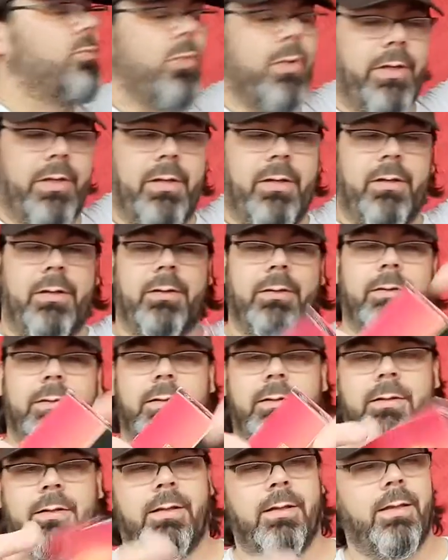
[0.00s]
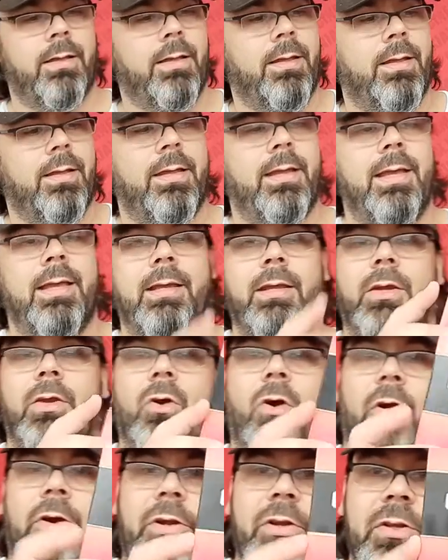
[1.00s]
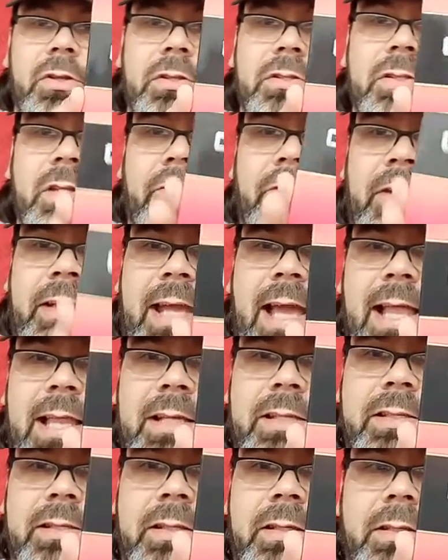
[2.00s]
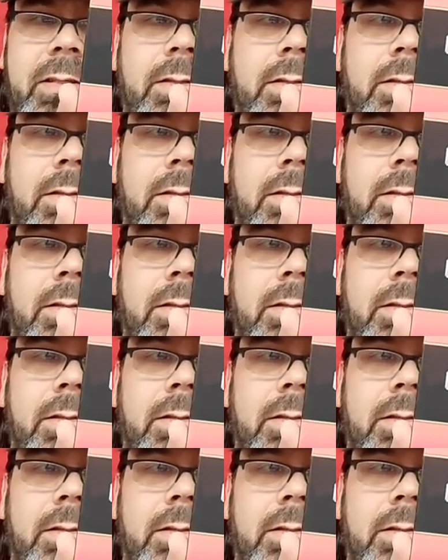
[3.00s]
one, Guardians of the Galaxy.